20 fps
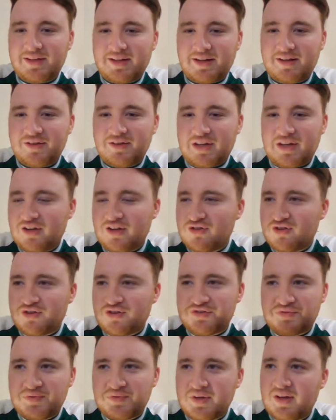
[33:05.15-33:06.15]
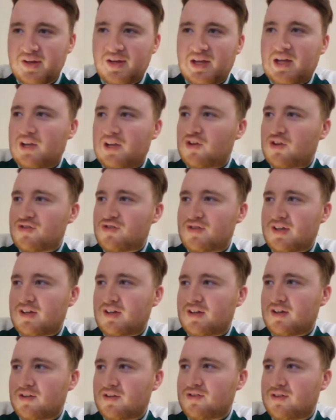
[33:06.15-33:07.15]
Eh? I, I just just
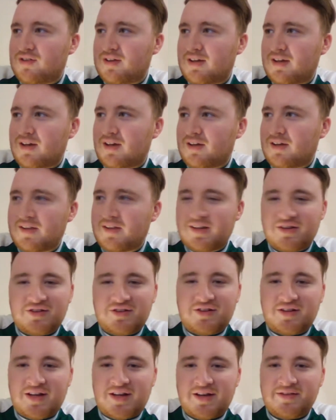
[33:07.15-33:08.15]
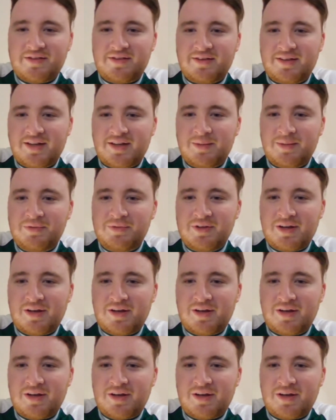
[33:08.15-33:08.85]
think it's uh, I think it's classic Hibs. Eh?